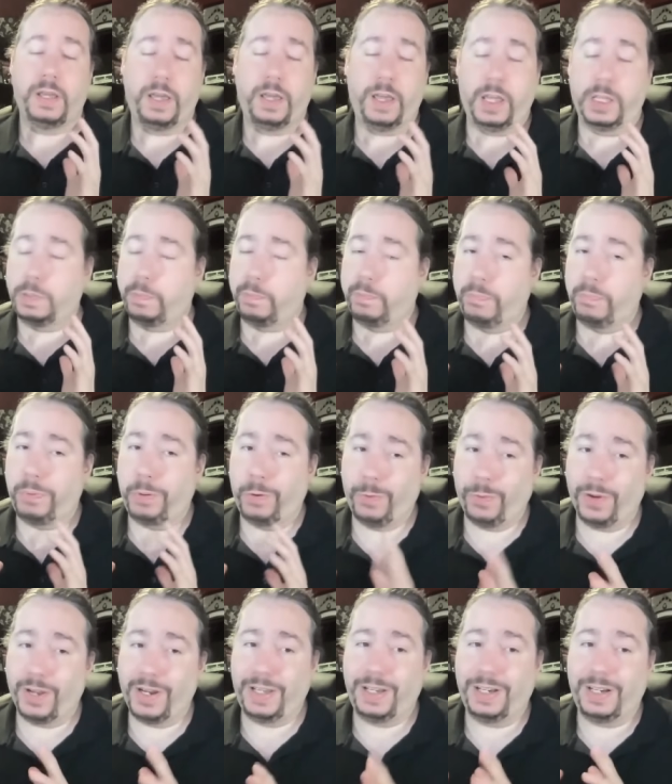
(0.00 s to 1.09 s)
it's
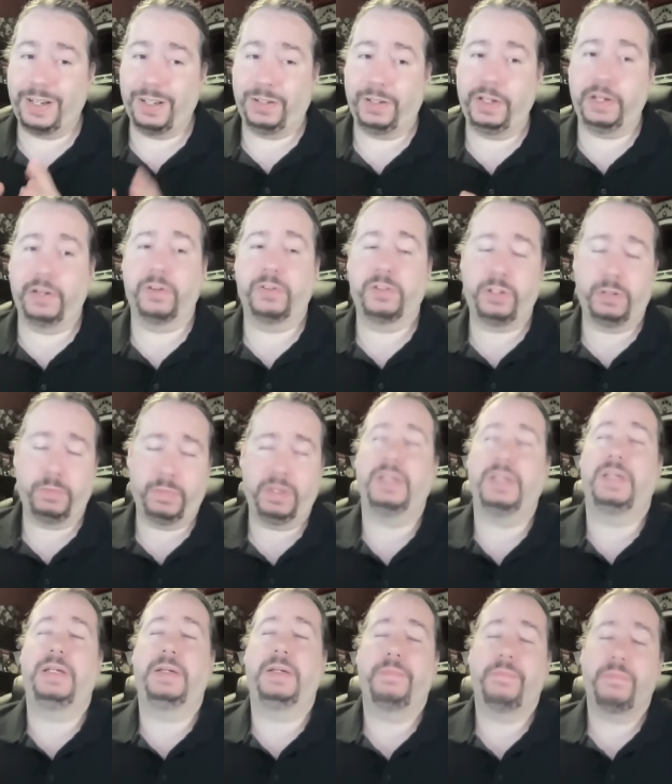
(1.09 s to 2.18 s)
pretty clear to
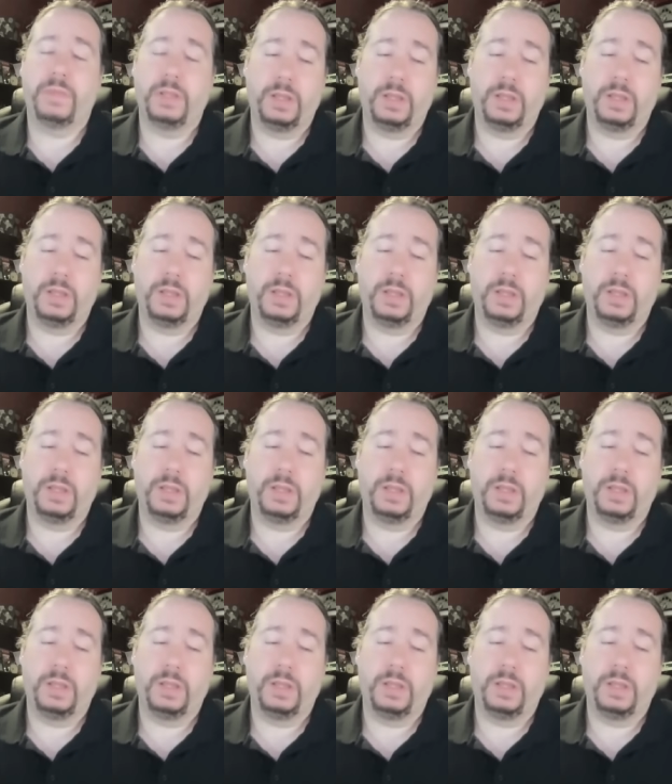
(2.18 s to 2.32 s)
me